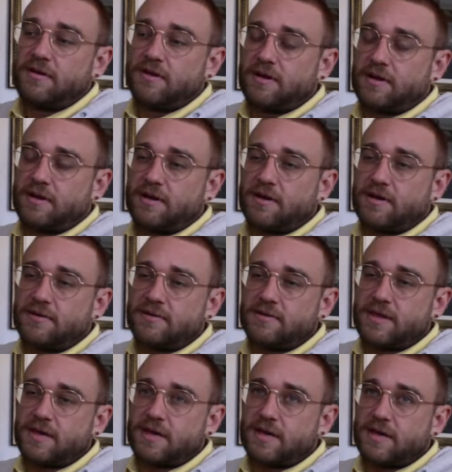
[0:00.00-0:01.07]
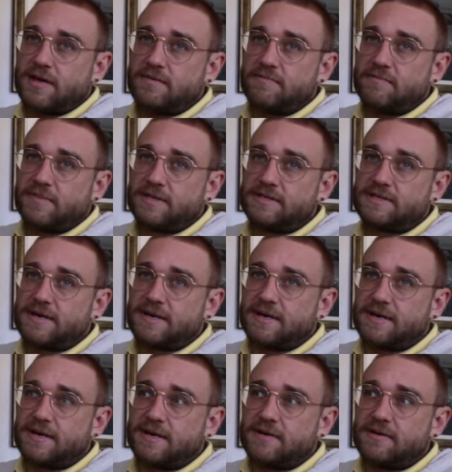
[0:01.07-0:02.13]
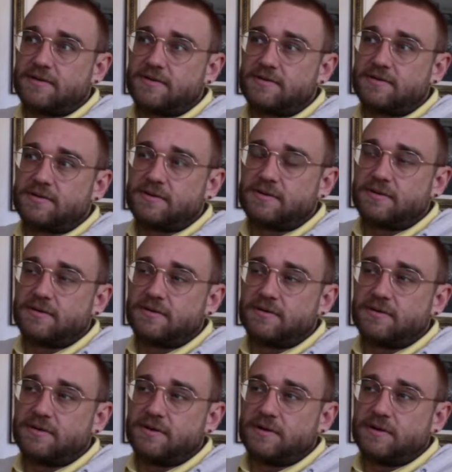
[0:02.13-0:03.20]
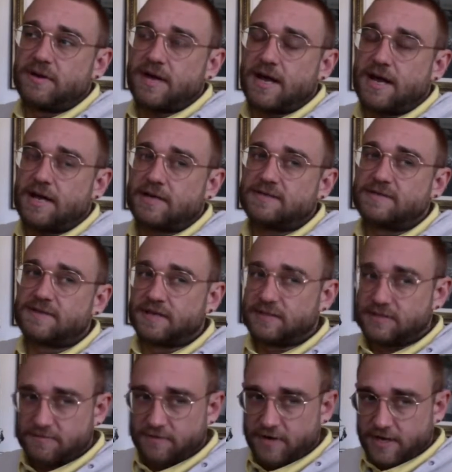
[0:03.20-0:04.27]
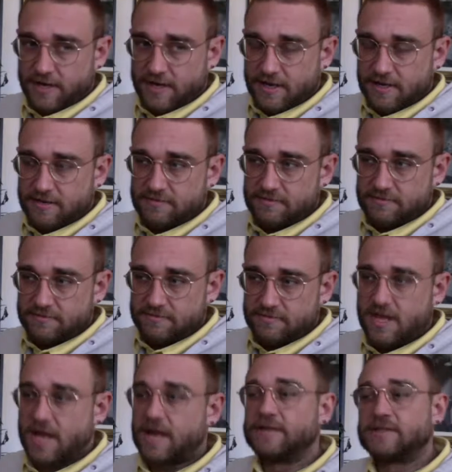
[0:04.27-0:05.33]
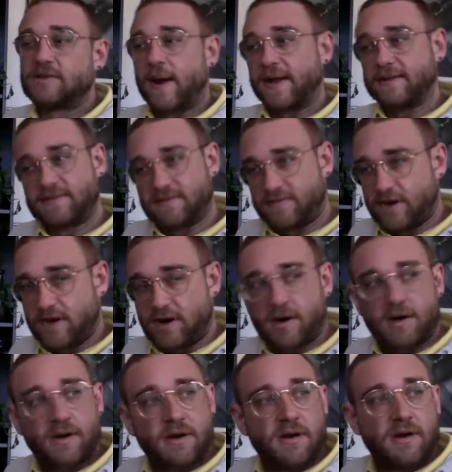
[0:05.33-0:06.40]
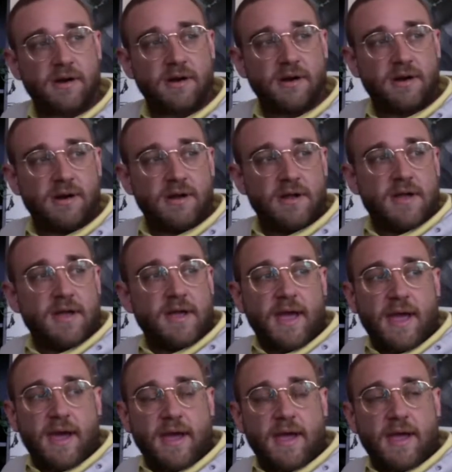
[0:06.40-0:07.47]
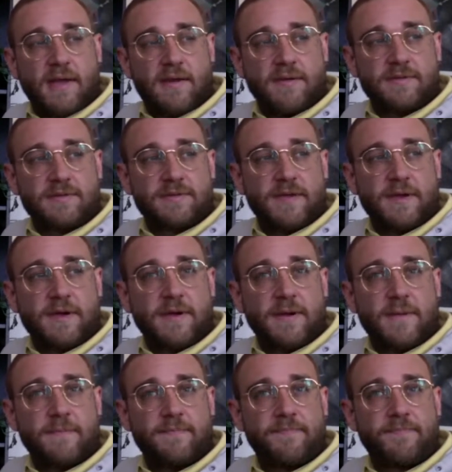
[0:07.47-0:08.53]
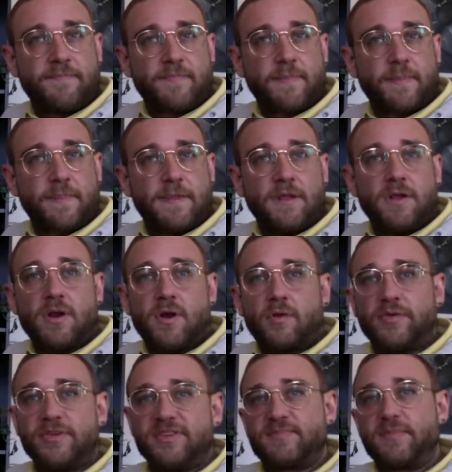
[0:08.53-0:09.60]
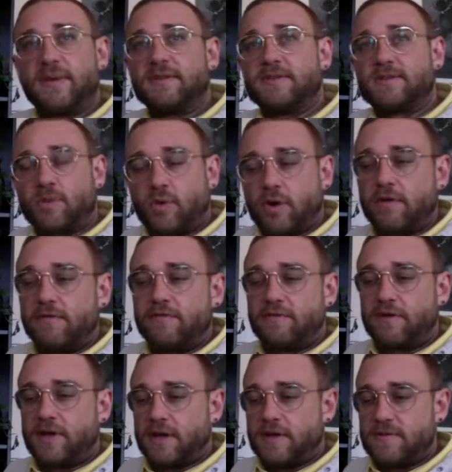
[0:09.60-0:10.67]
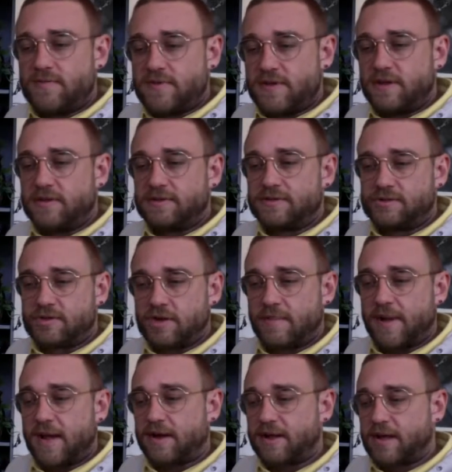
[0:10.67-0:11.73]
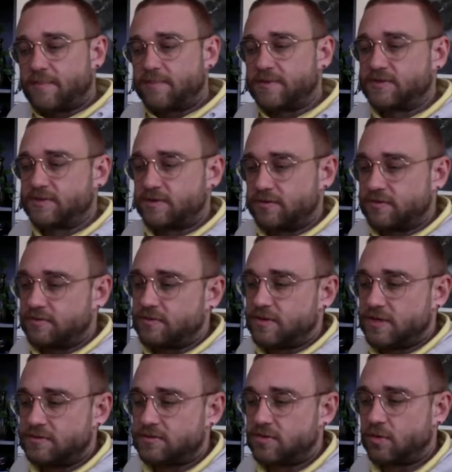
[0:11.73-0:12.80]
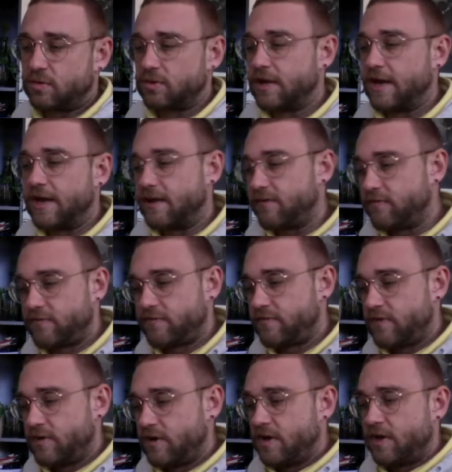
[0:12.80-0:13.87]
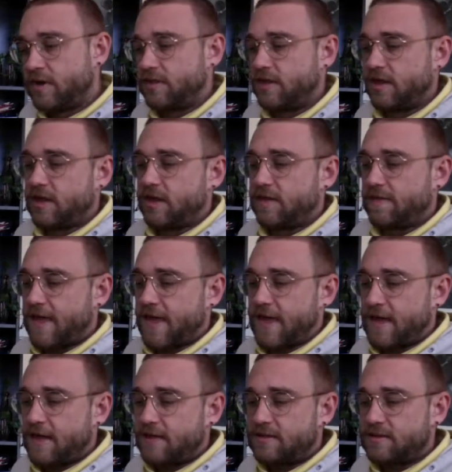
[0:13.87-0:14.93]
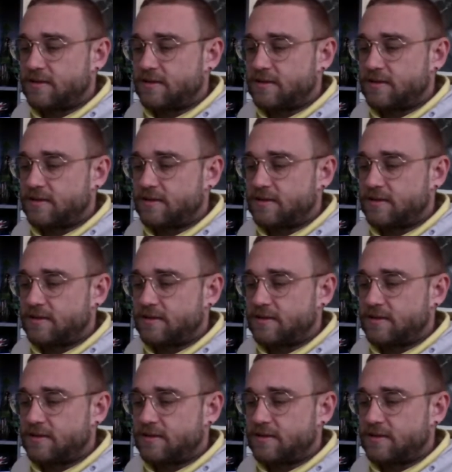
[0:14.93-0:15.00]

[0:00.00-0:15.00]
and that my dad has schizophrenia, that it's quite severe, and he's been sort of in this traumatic episode his whole life, thinking that,